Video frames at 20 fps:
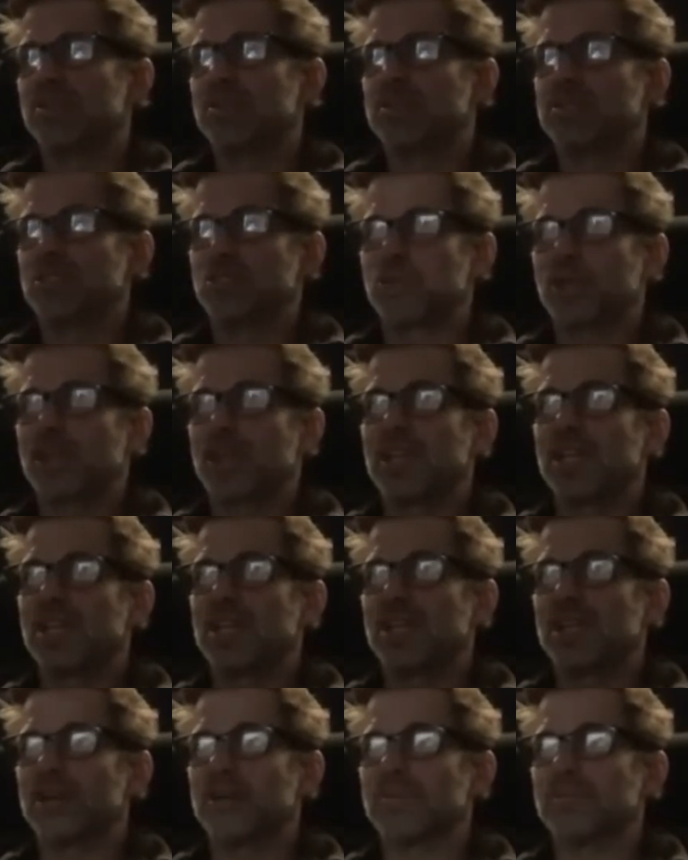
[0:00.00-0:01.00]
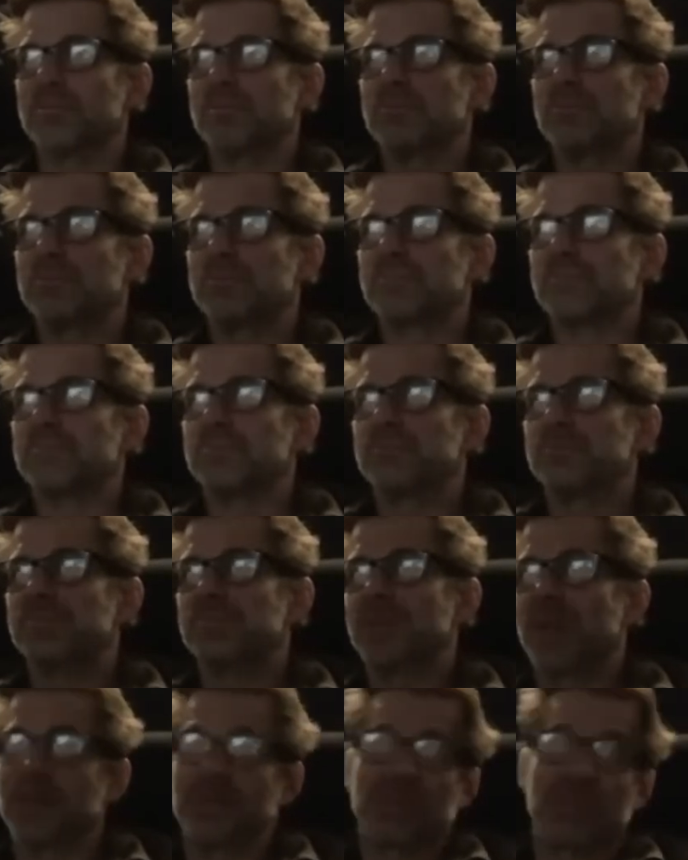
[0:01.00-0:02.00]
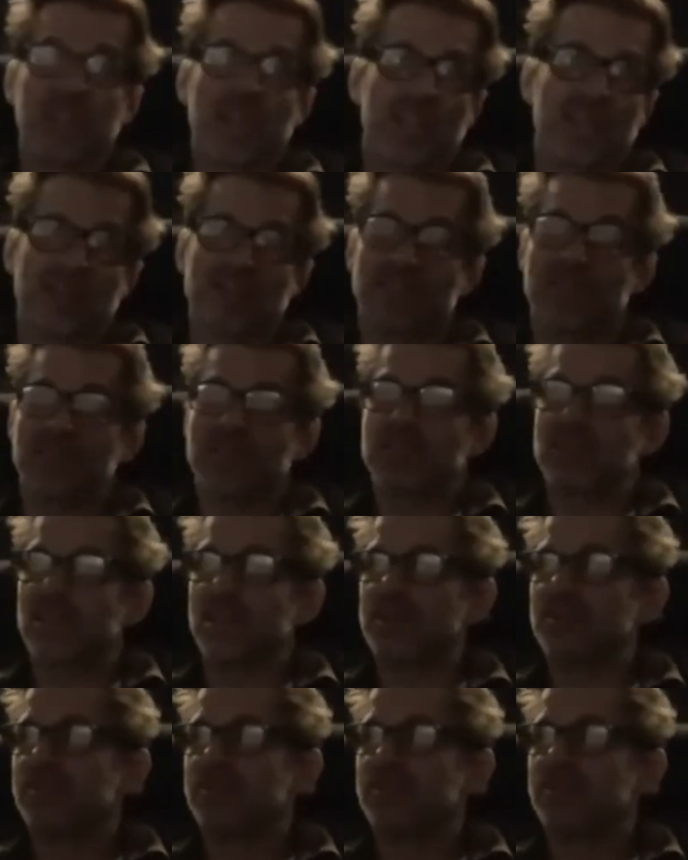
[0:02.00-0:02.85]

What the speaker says: tricky on the day, as I said.